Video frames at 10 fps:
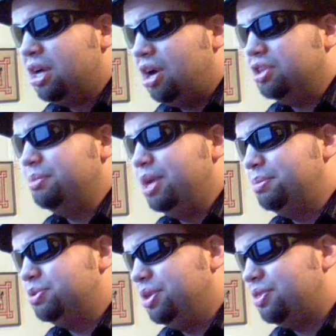All the
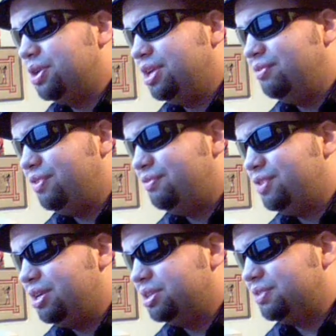men between 30 and
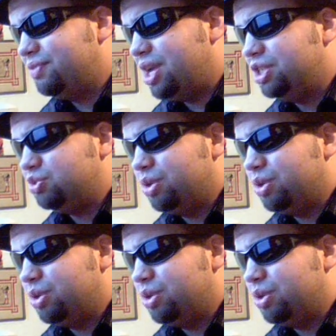50 years of age